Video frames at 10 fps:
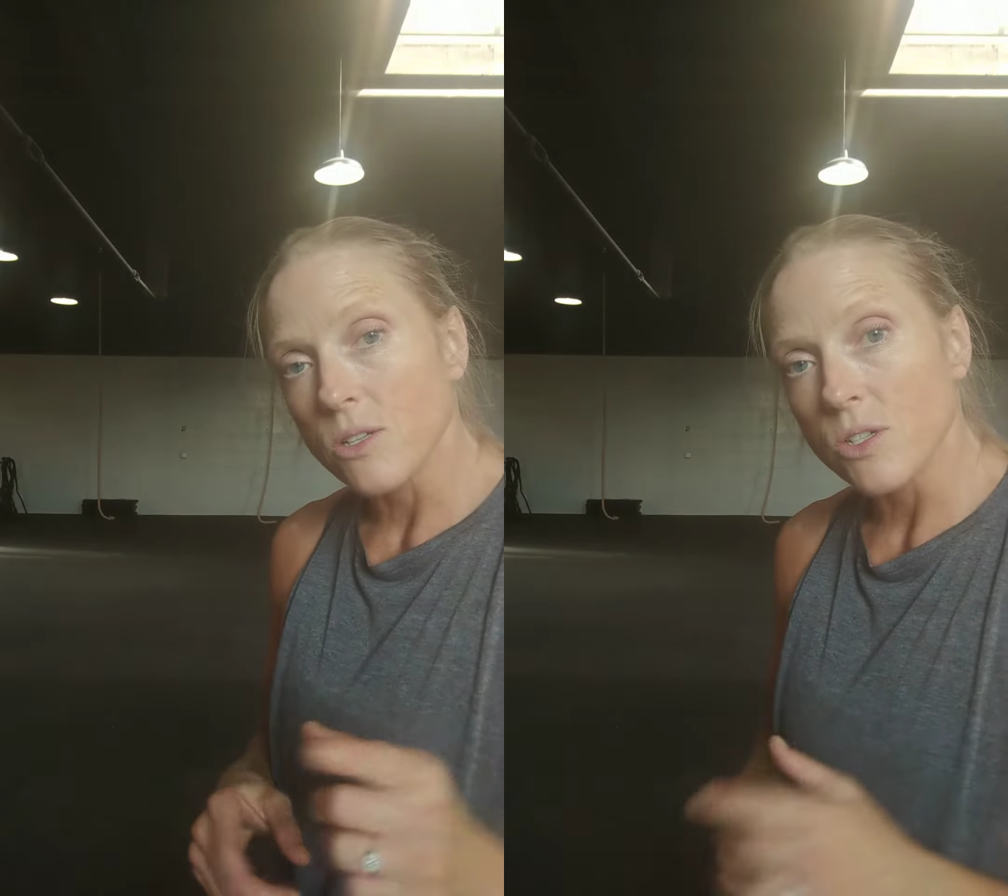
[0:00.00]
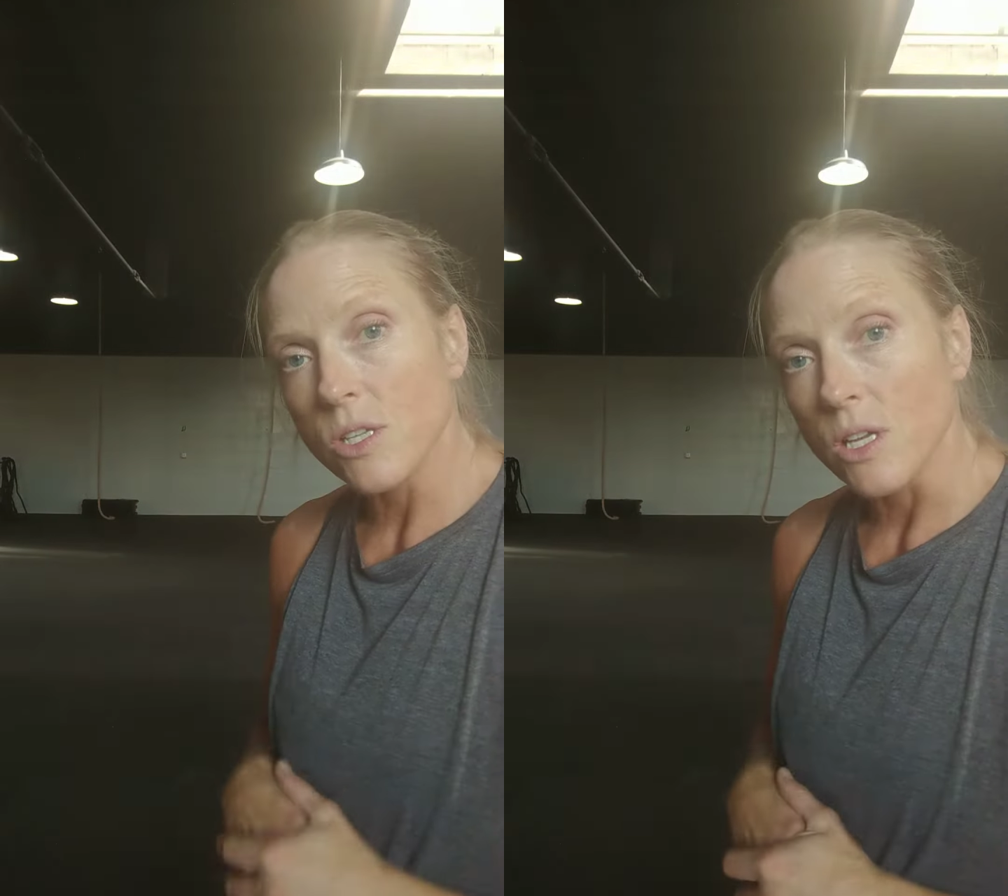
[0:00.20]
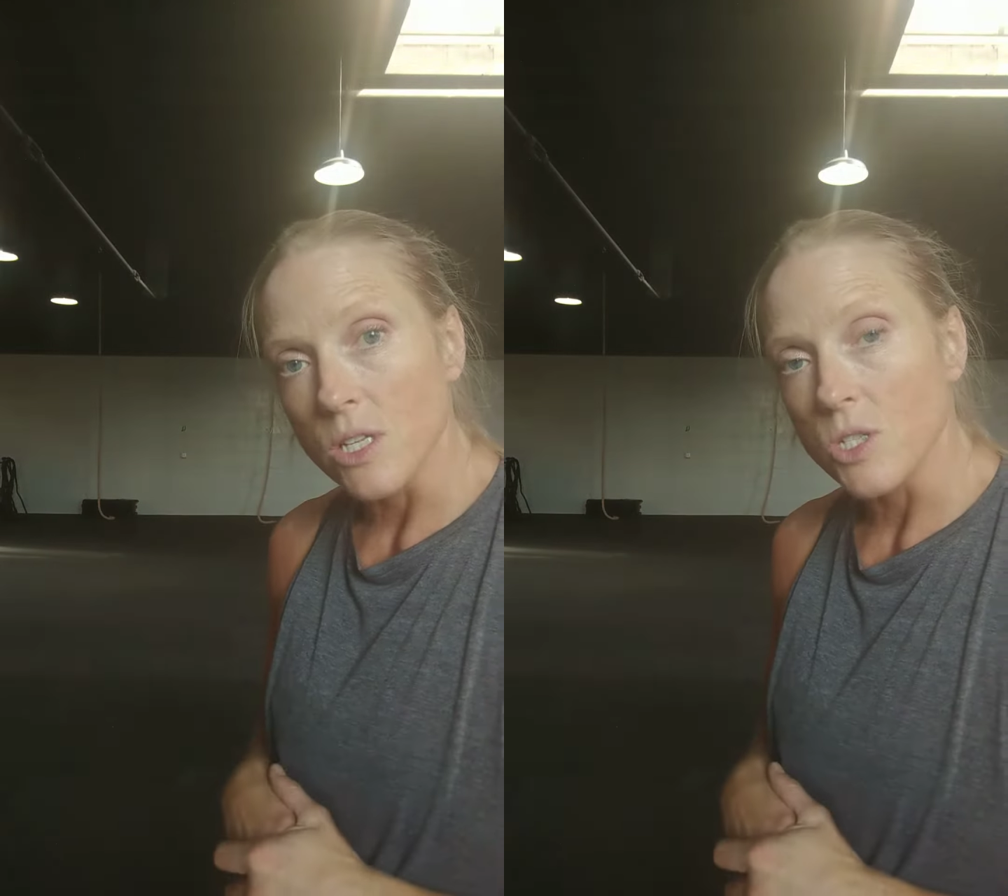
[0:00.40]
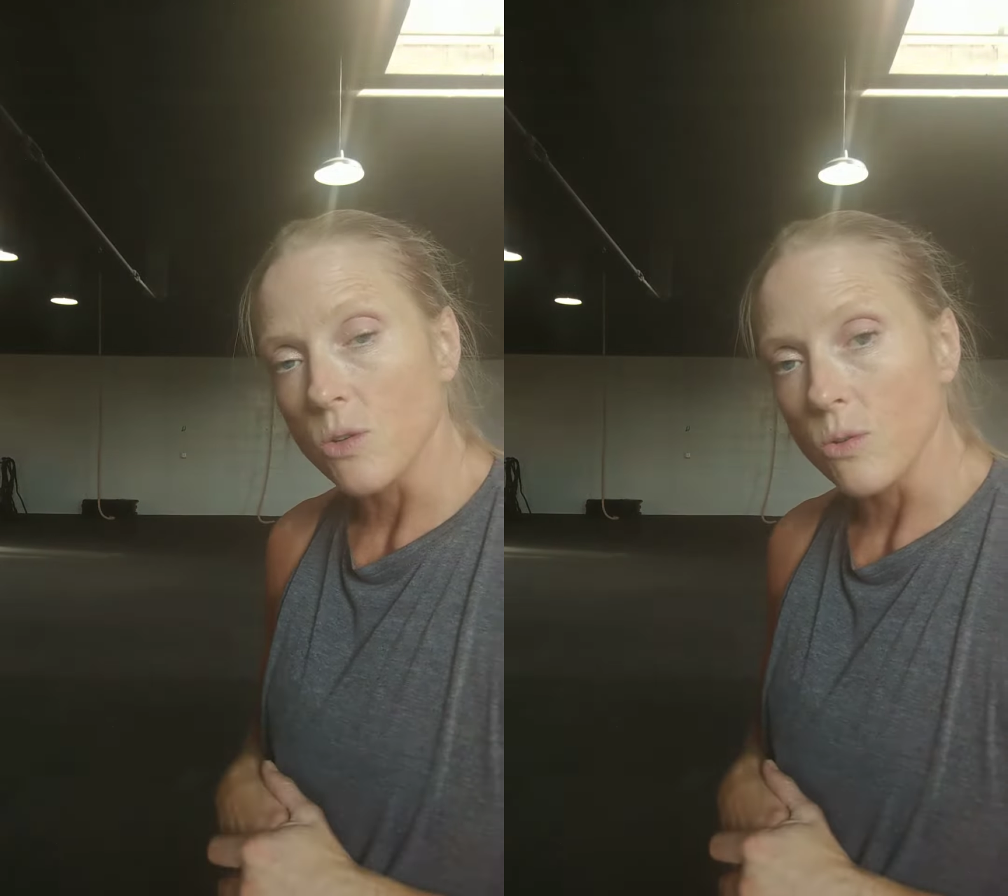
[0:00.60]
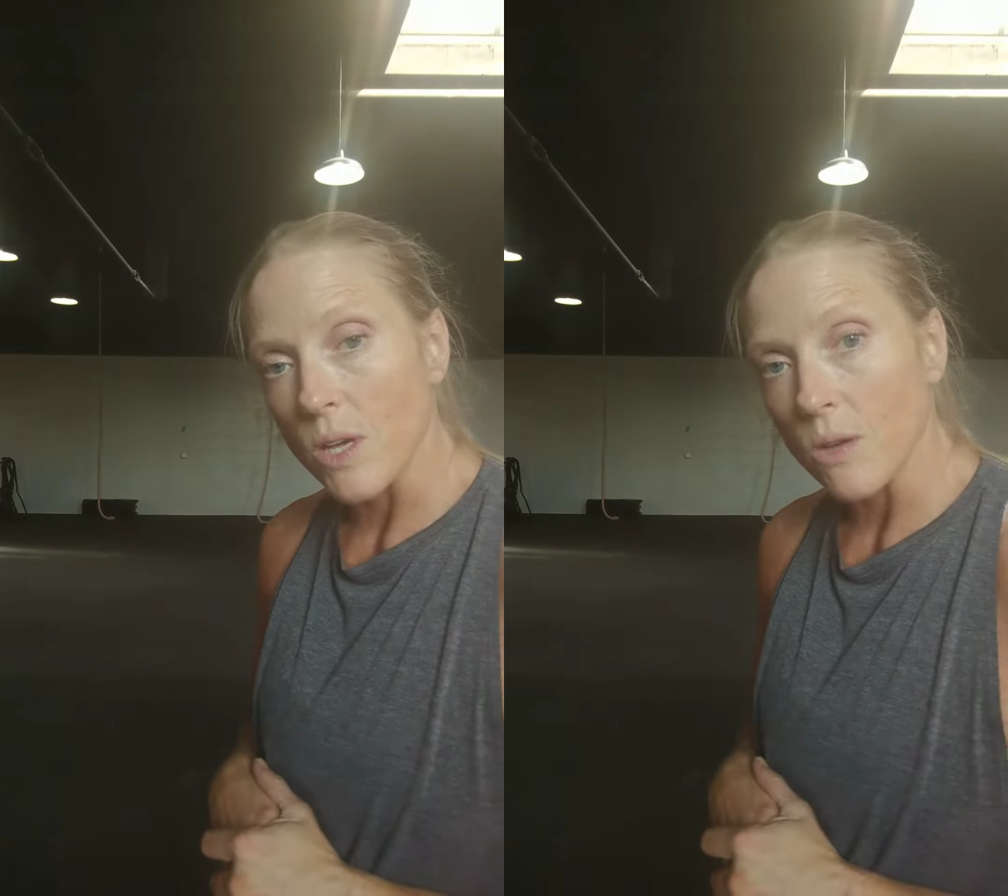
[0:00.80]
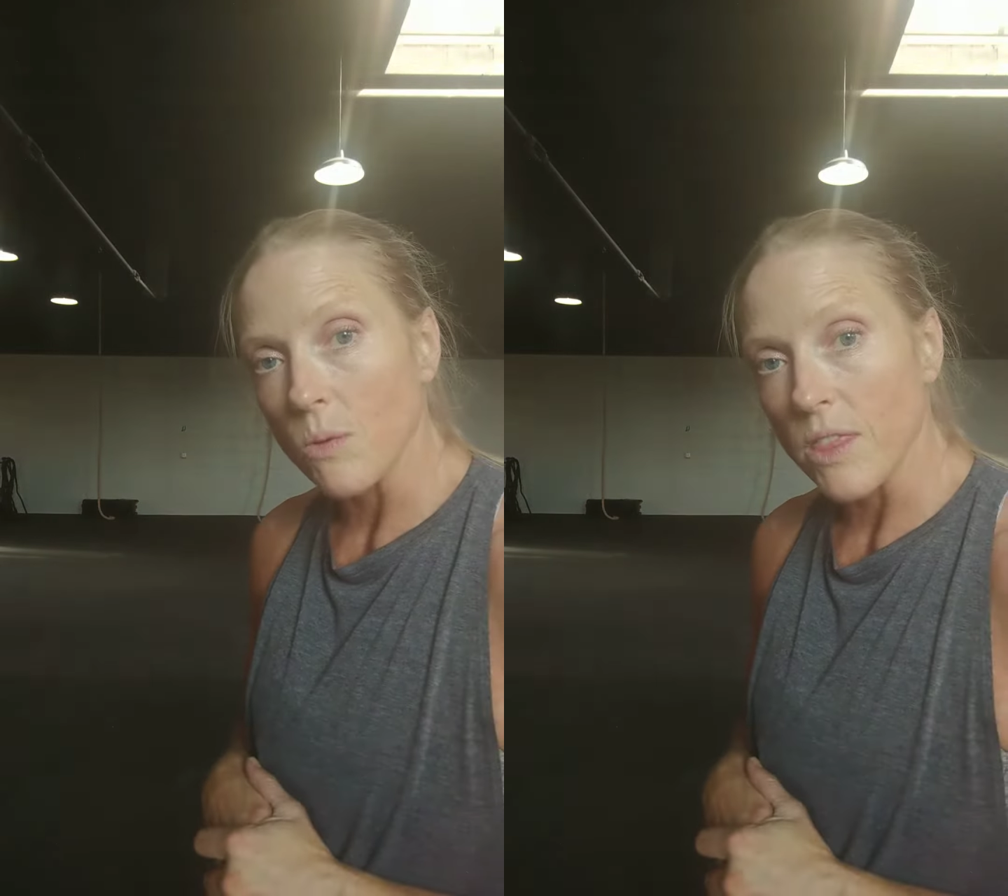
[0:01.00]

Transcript: you're just going to do it